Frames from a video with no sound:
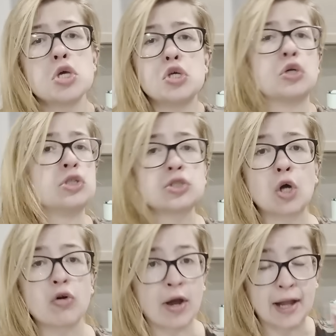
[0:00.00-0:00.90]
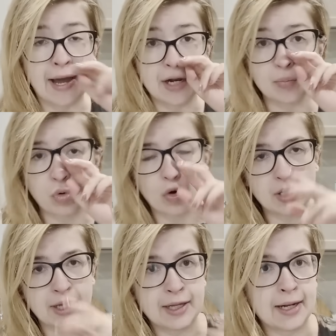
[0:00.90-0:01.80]
you can just go right ahead and pour
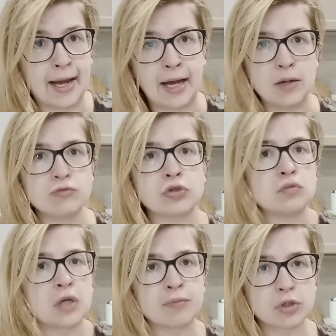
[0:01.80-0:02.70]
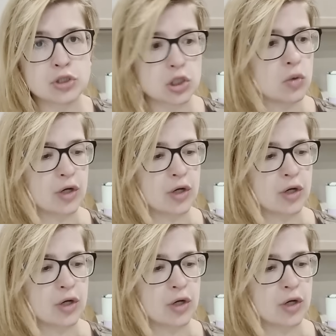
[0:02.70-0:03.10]
it in at room temperature,